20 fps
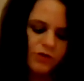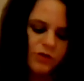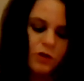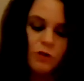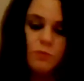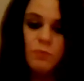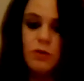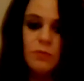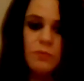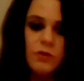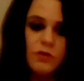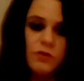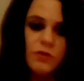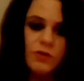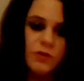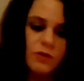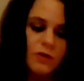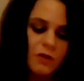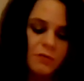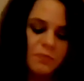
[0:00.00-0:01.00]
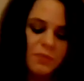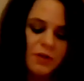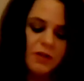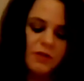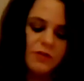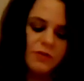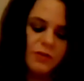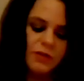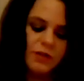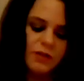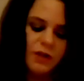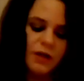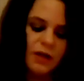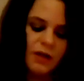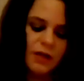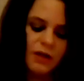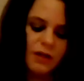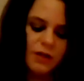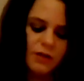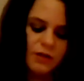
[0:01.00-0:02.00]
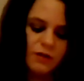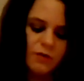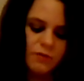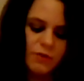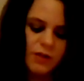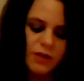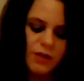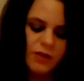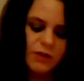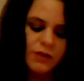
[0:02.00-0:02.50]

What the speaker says: don't put music on because then, then